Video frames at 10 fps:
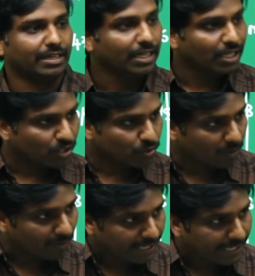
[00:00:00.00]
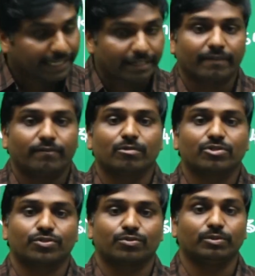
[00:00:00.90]
So it refers
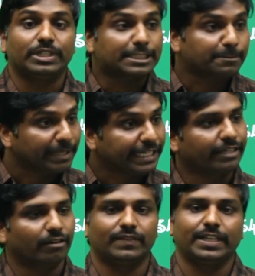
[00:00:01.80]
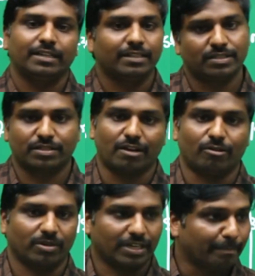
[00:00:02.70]
to the speed of the sound
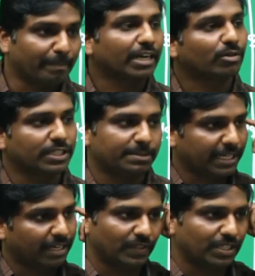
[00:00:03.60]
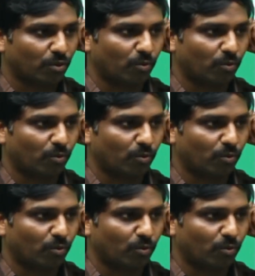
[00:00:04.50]
compared to the speed of the sound.